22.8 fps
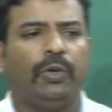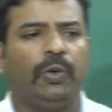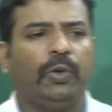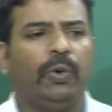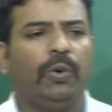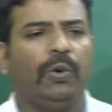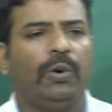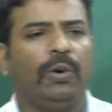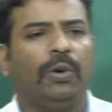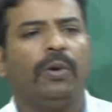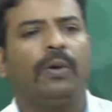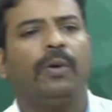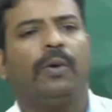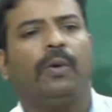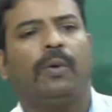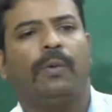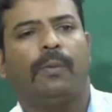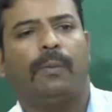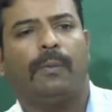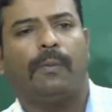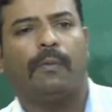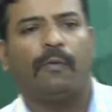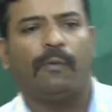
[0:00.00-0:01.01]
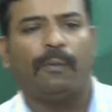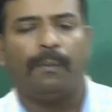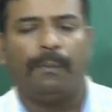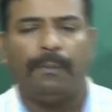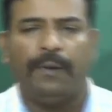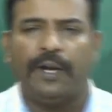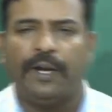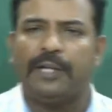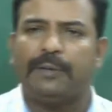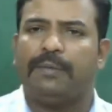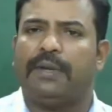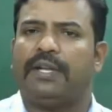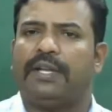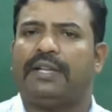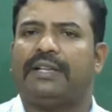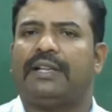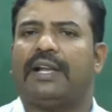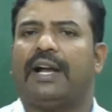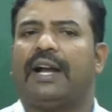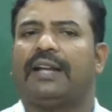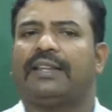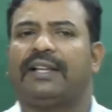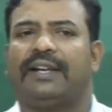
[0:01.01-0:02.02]
you meet
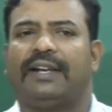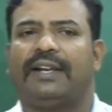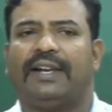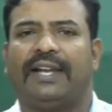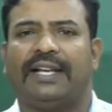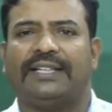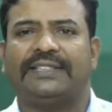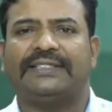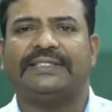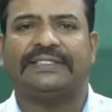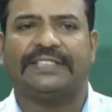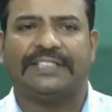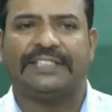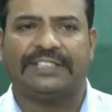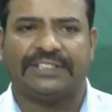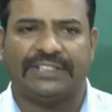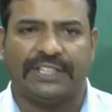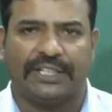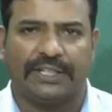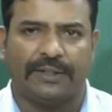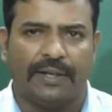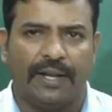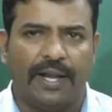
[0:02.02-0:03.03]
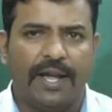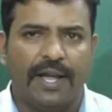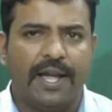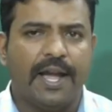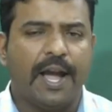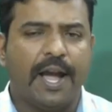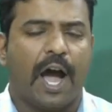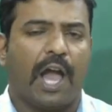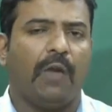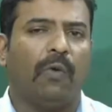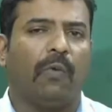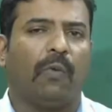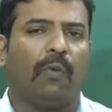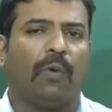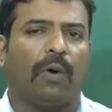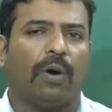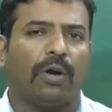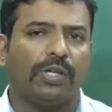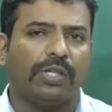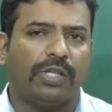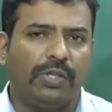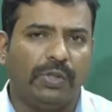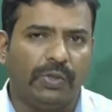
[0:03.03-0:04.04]
me at the next session, I
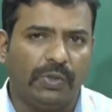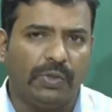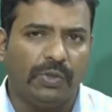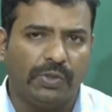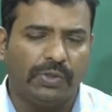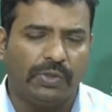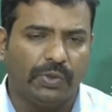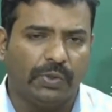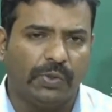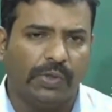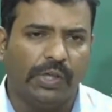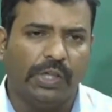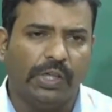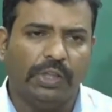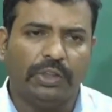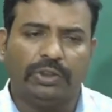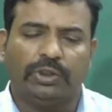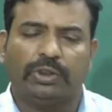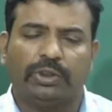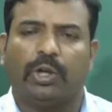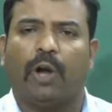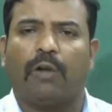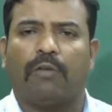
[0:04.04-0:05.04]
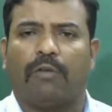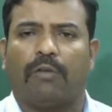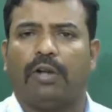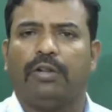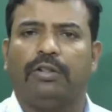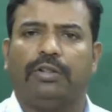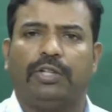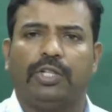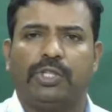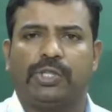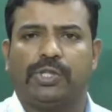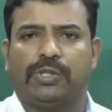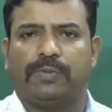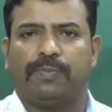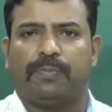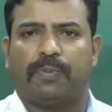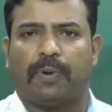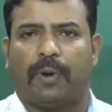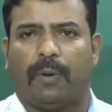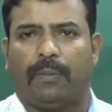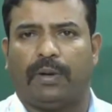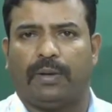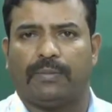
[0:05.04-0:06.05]
want you to solve on these
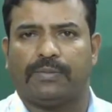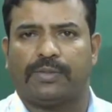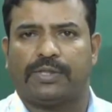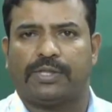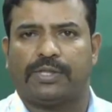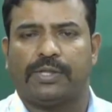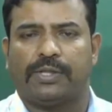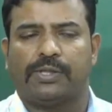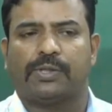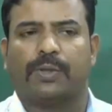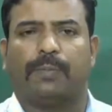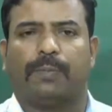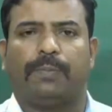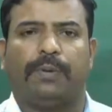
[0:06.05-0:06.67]
problems.